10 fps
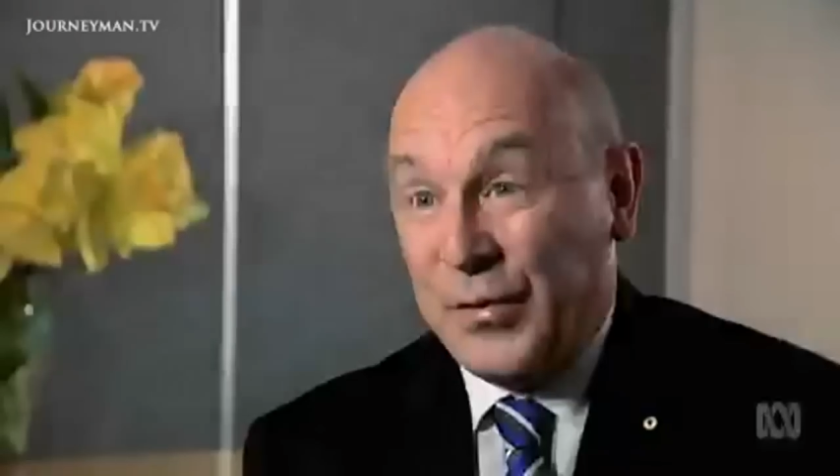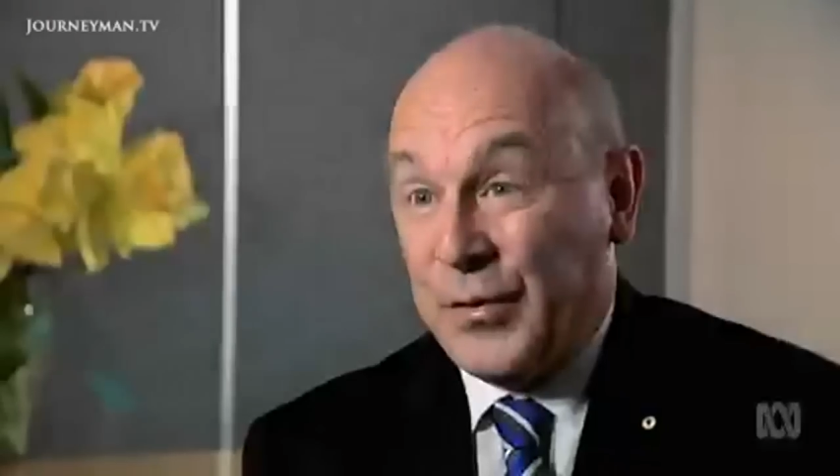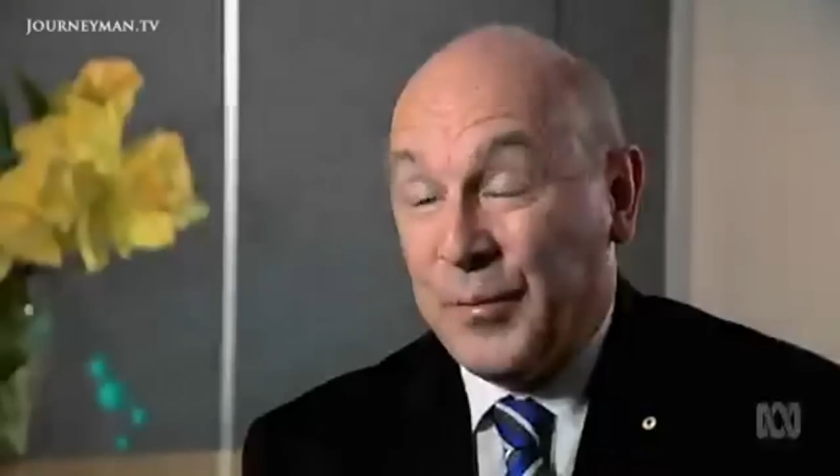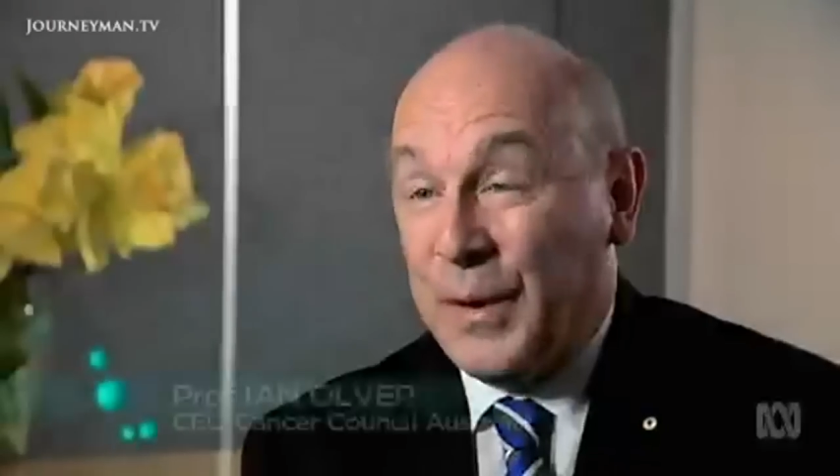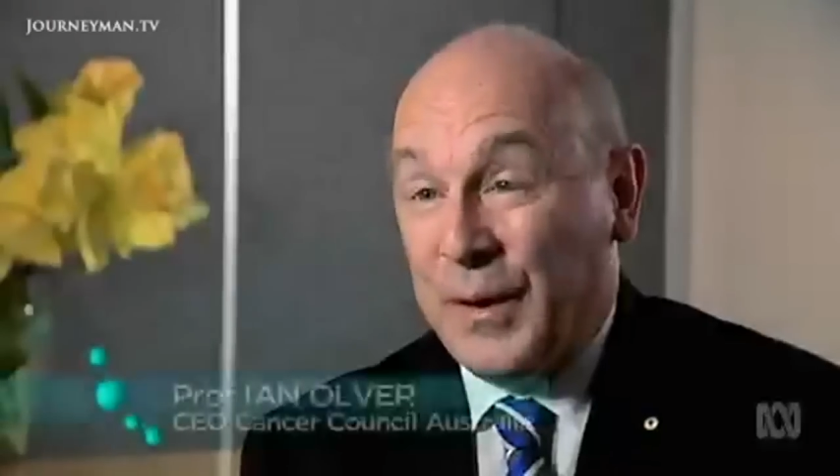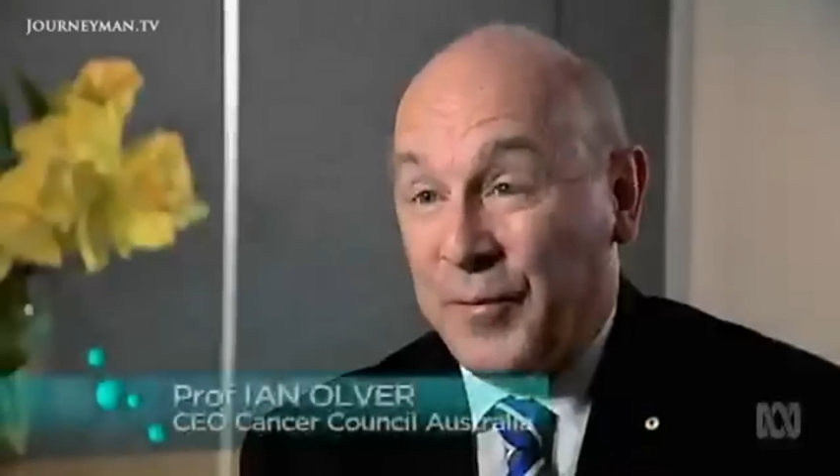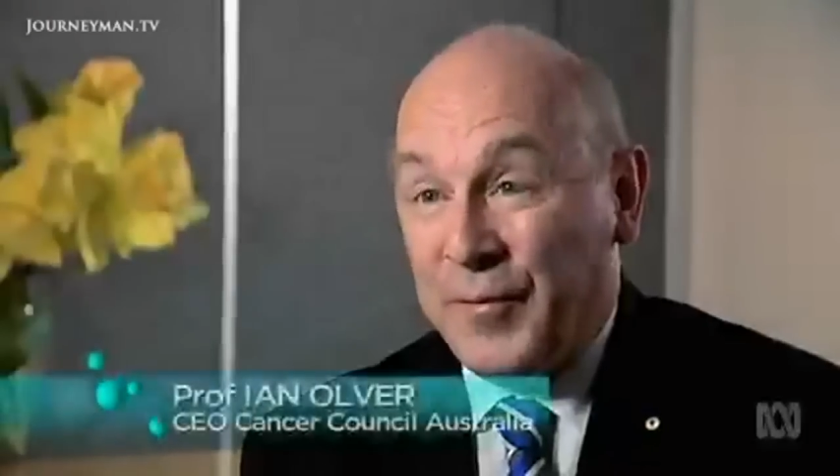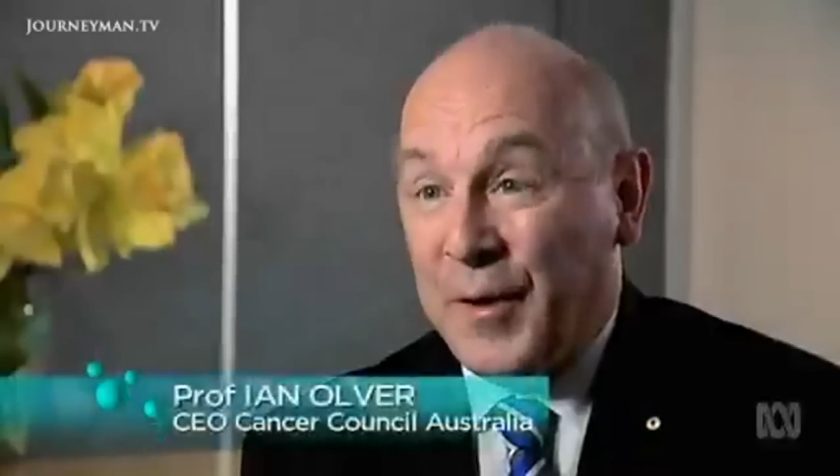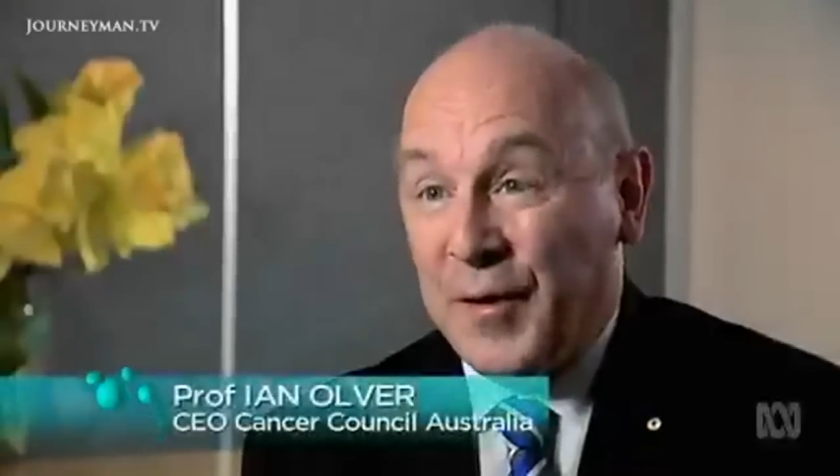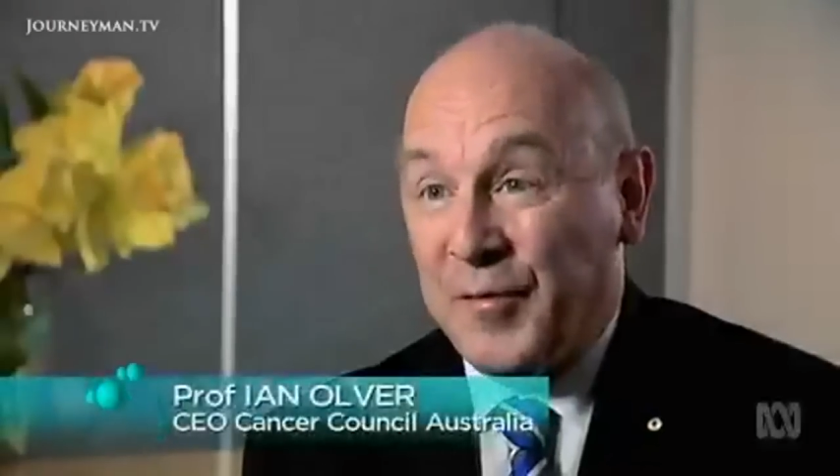it's about
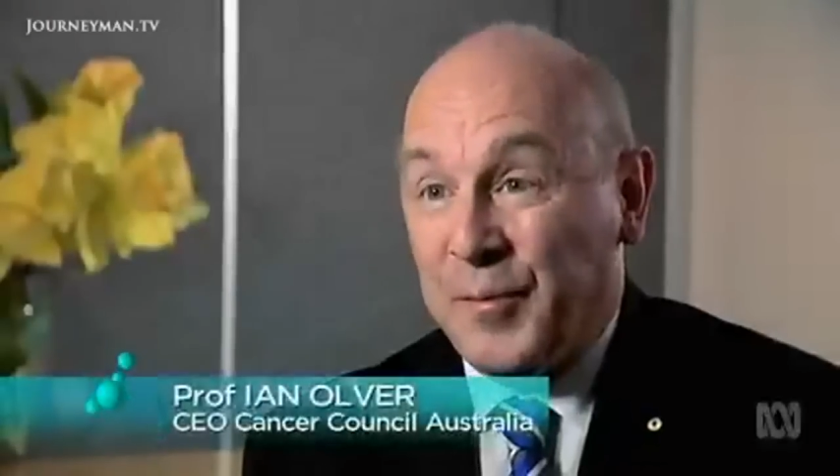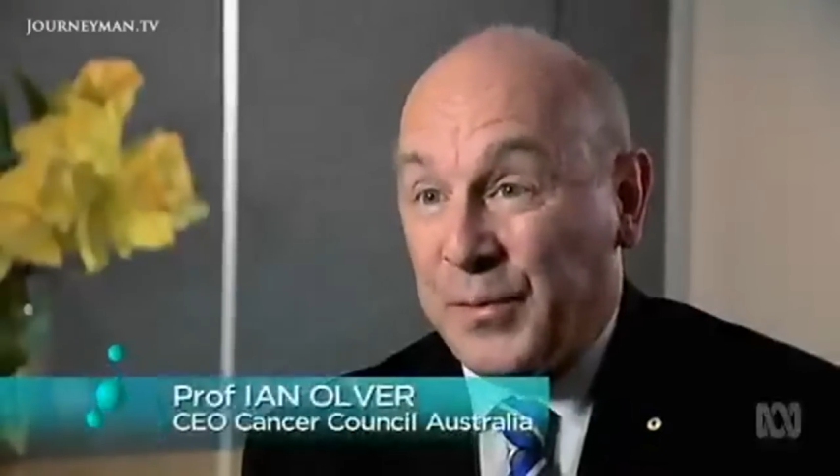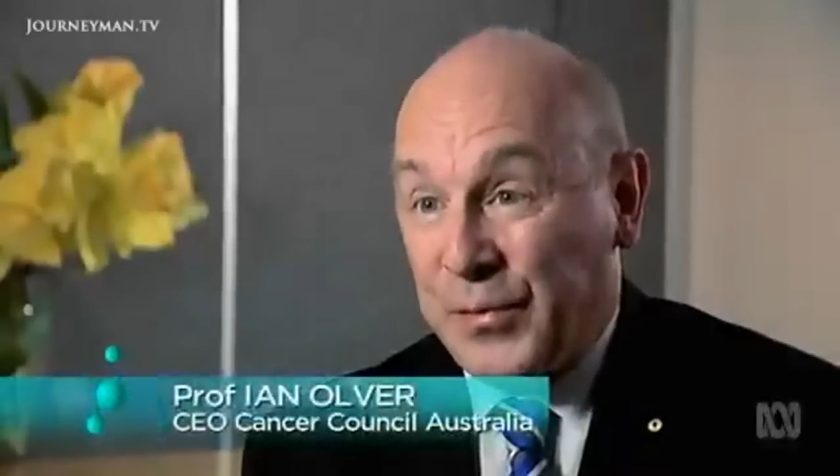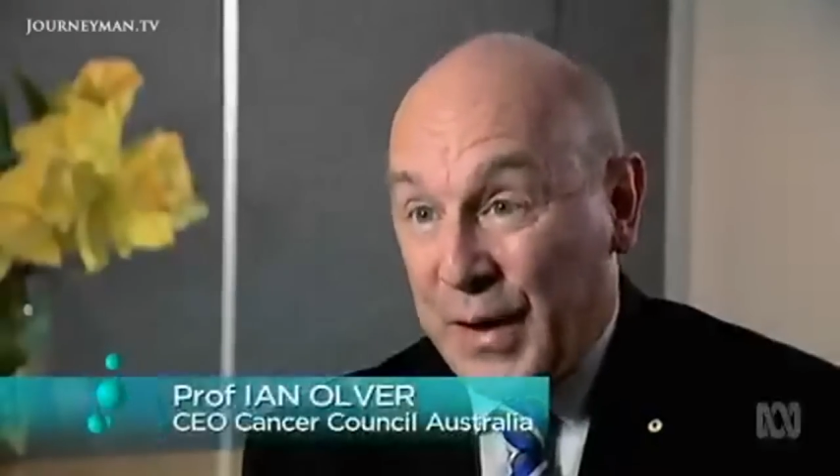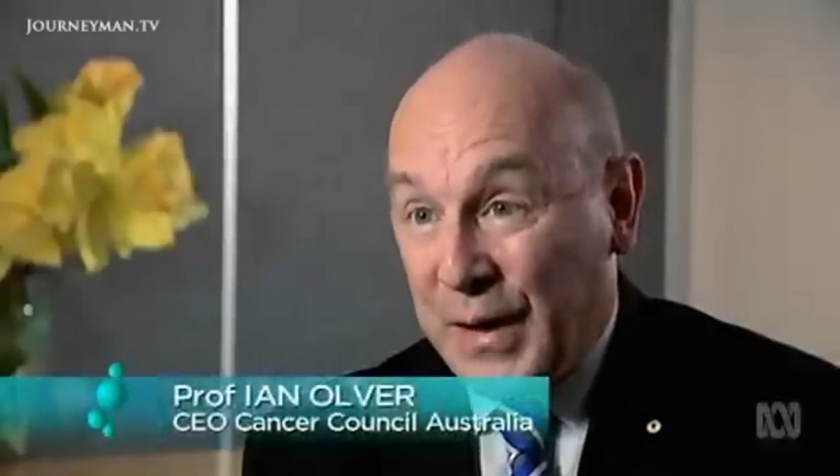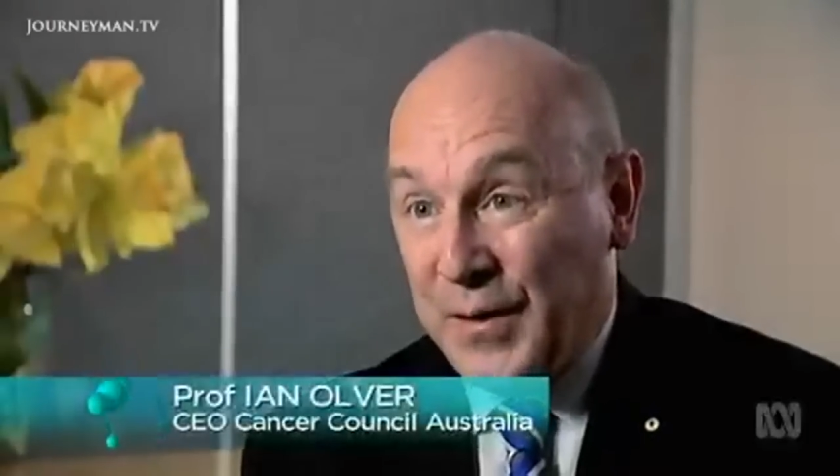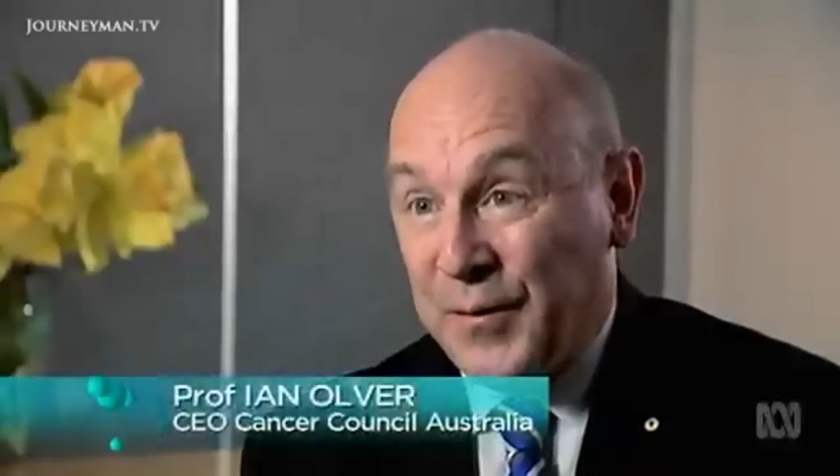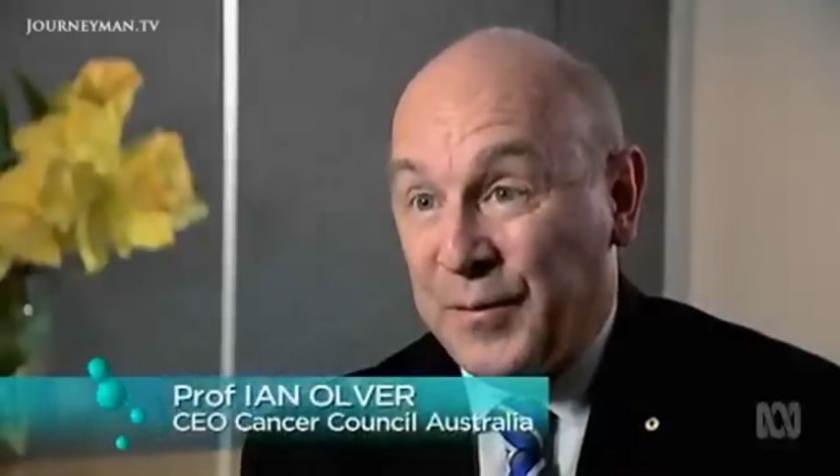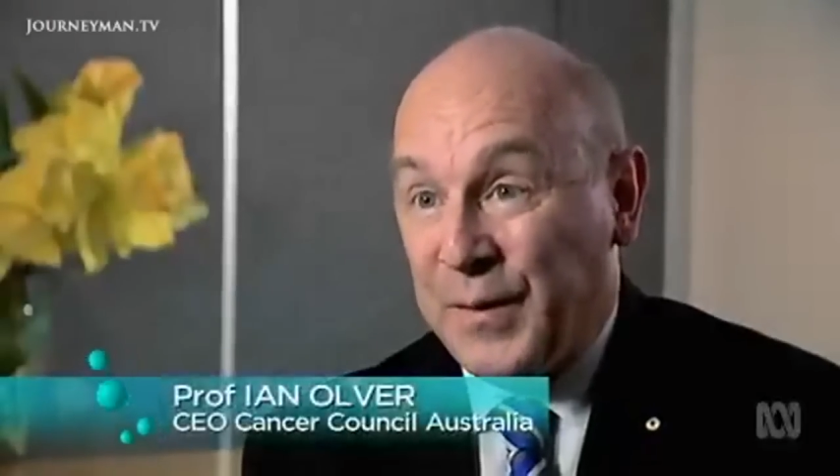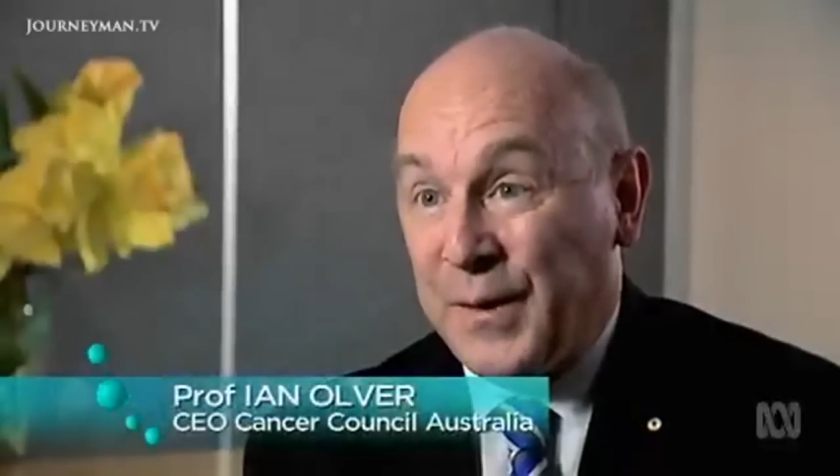5%
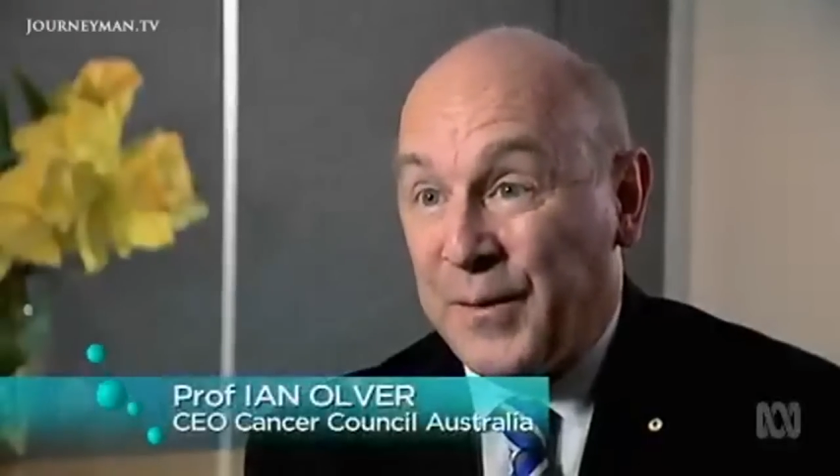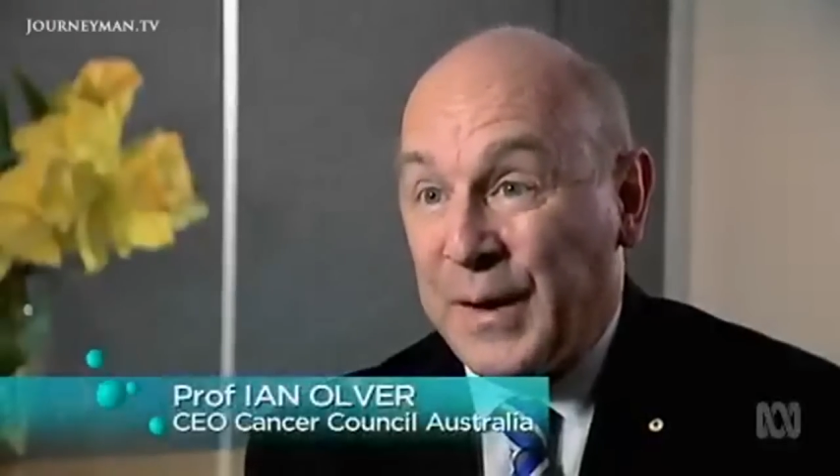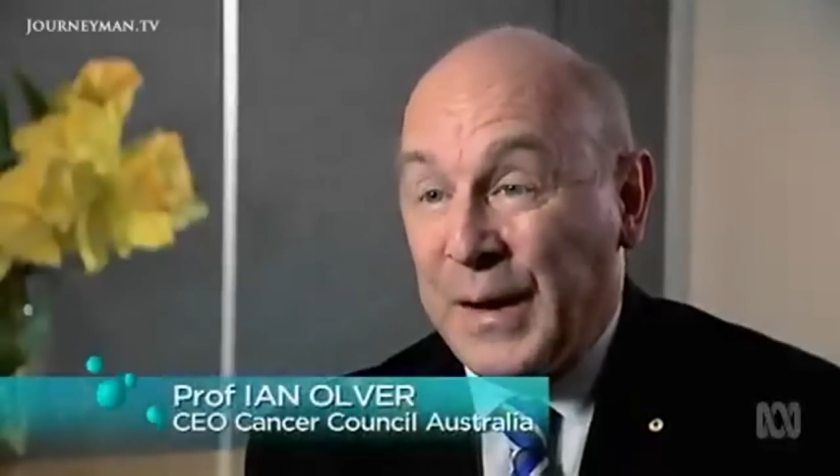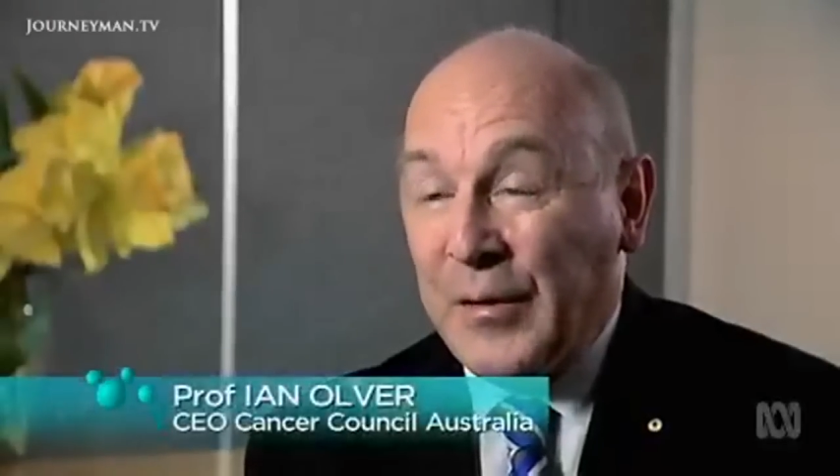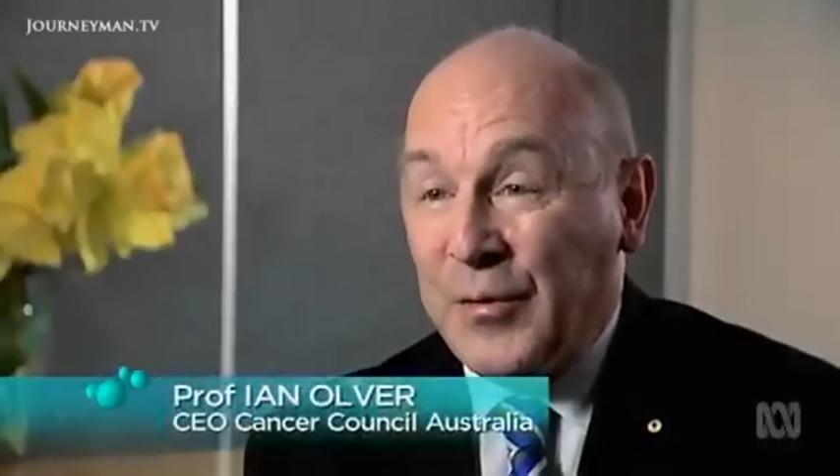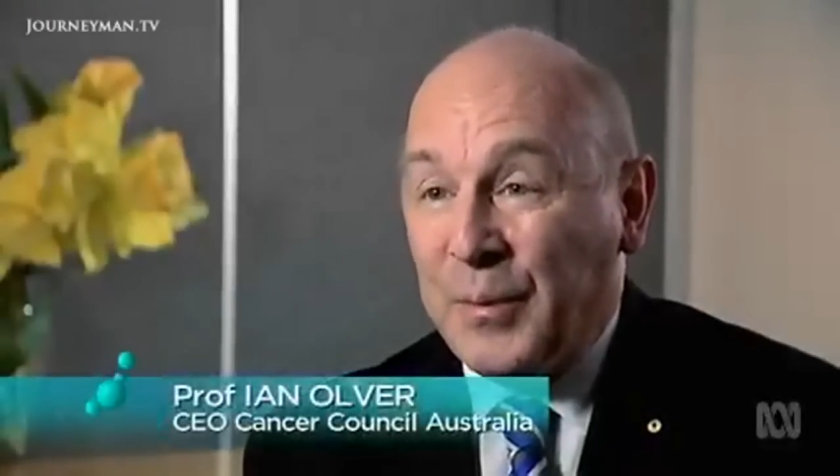of their inks,